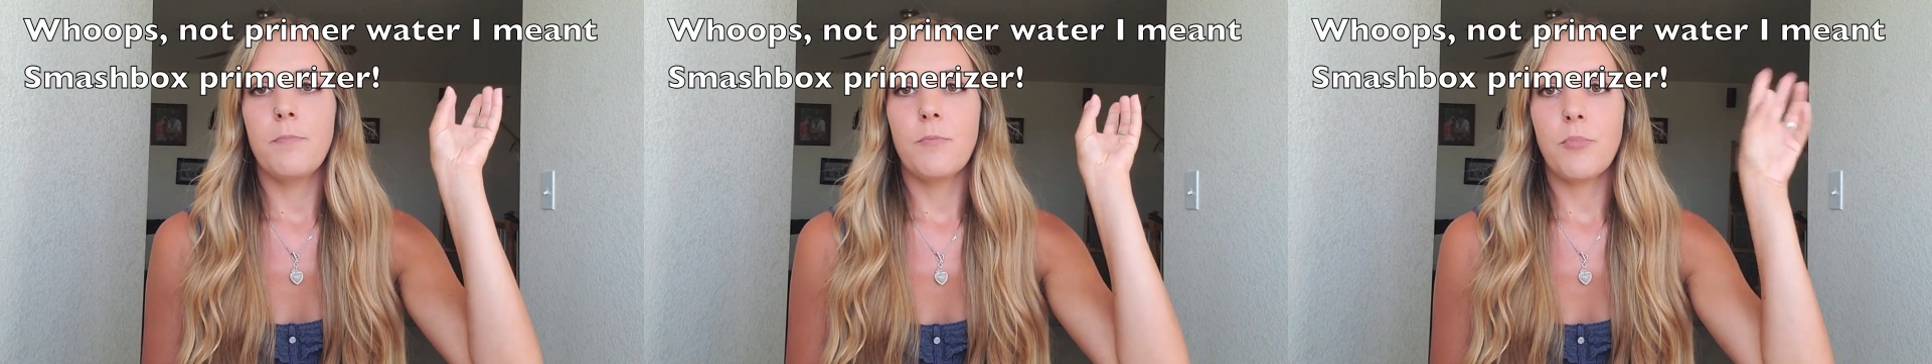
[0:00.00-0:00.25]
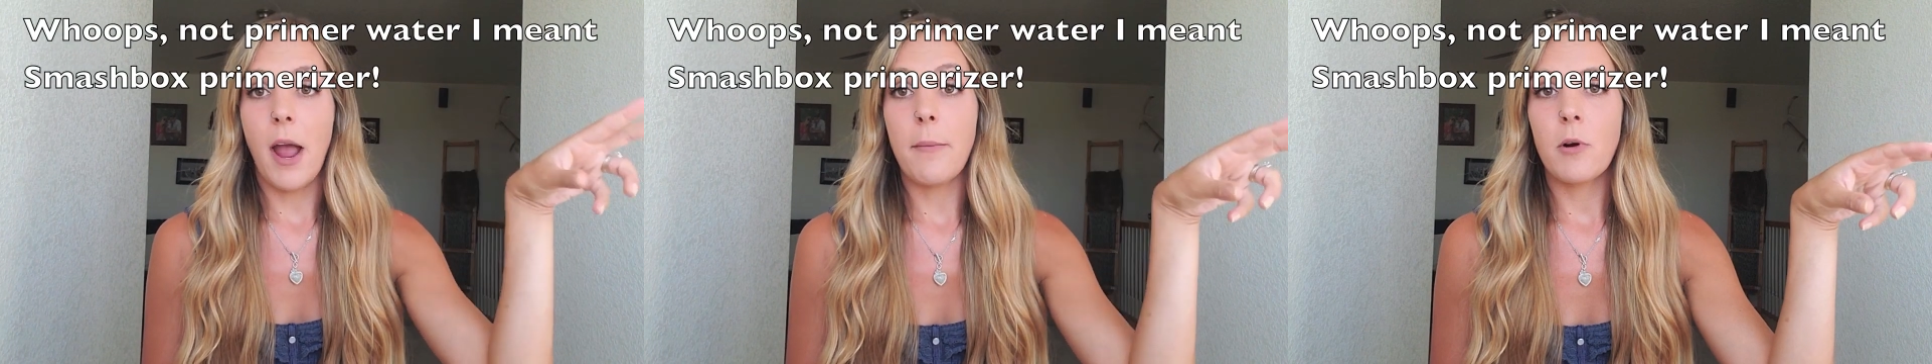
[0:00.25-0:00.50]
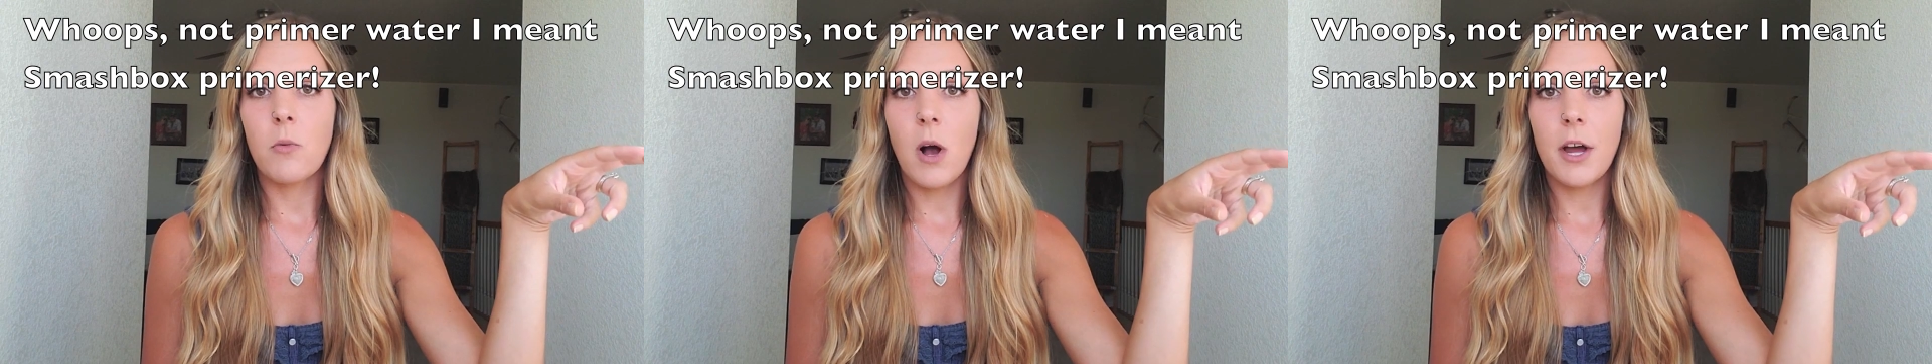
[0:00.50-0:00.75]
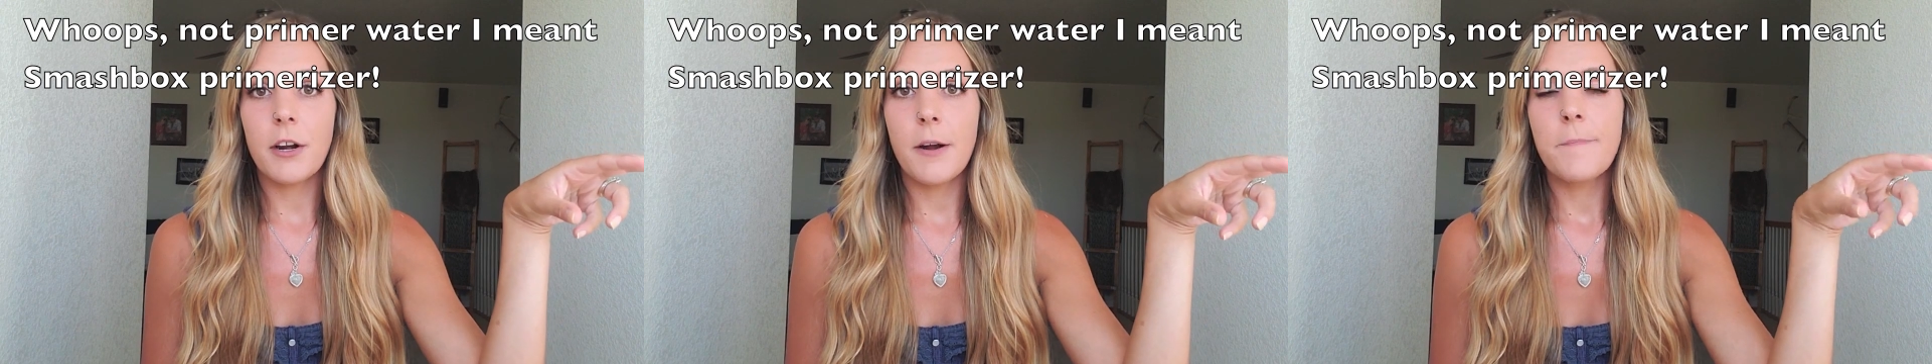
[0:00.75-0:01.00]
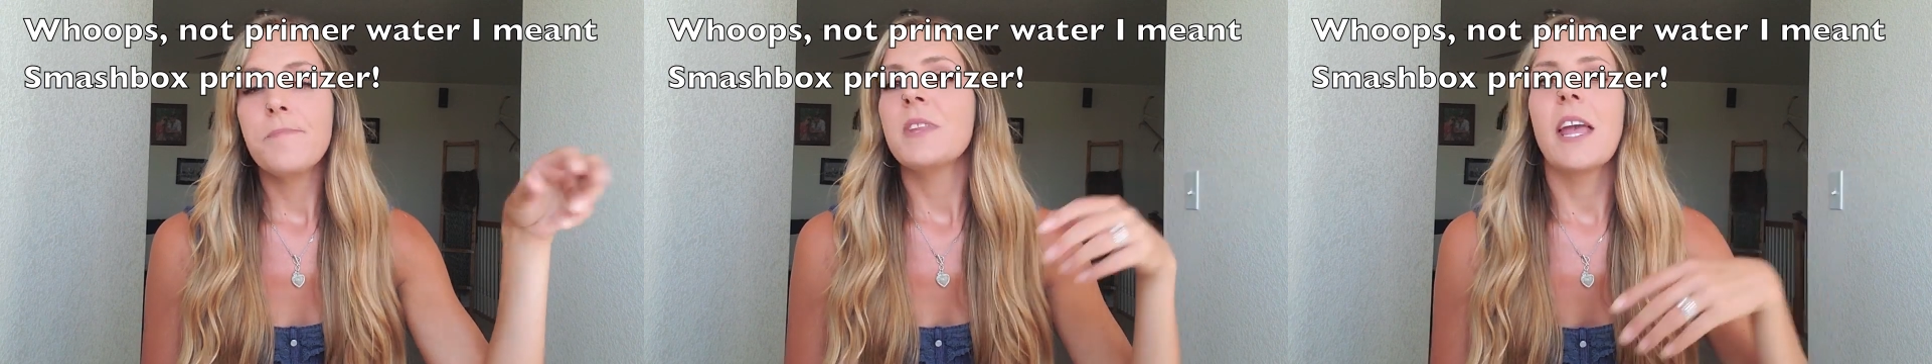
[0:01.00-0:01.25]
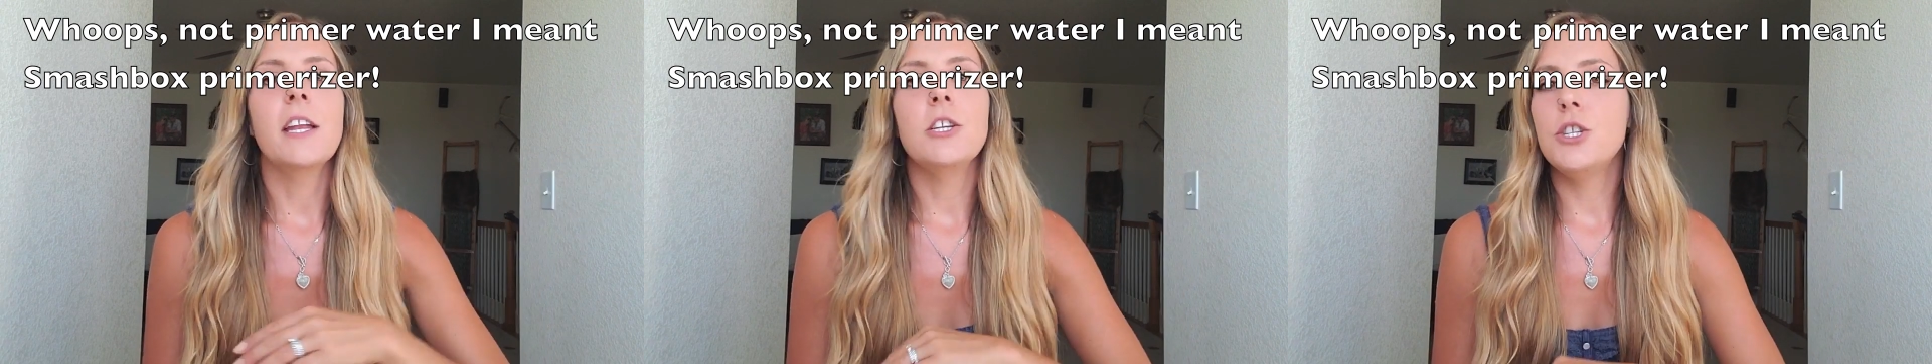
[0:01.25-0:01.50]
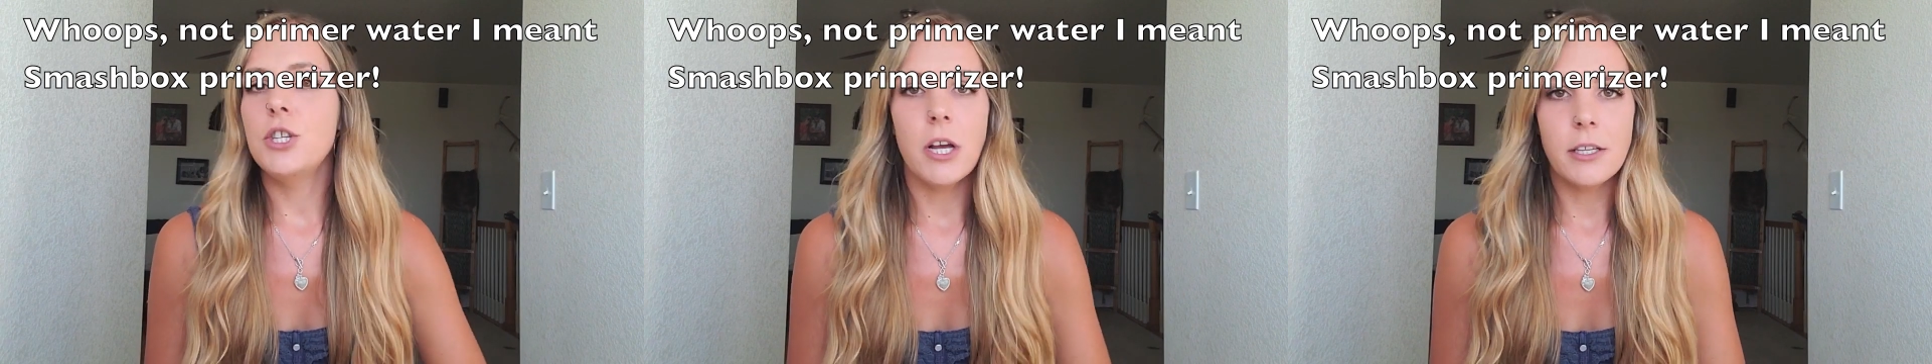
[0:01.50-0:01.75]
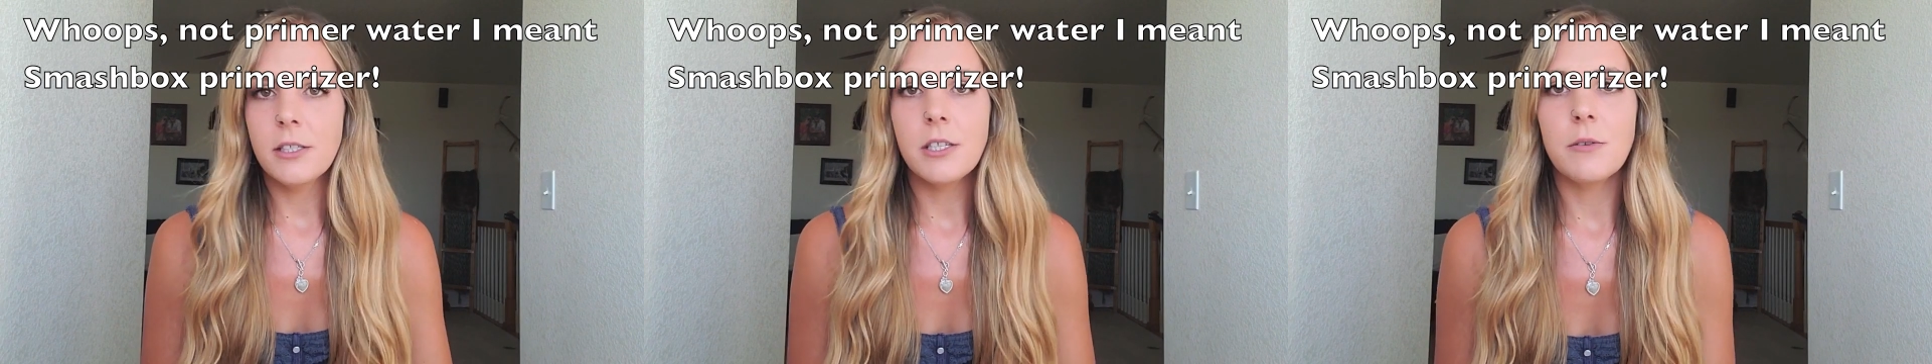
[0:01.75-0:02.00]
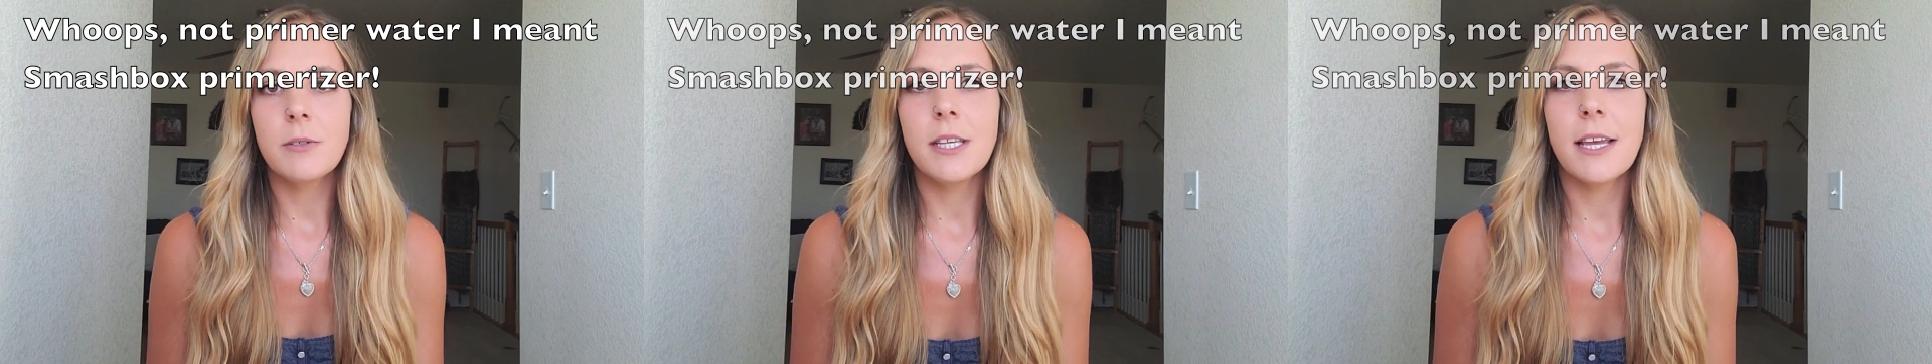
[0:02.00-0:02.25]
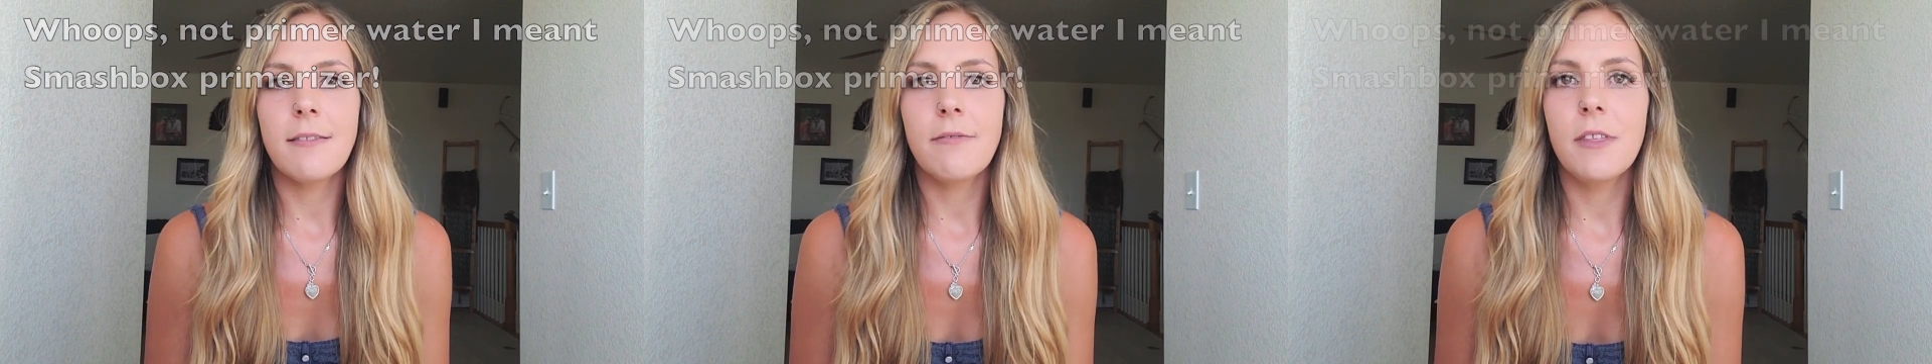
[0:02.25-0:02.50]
primer water and just using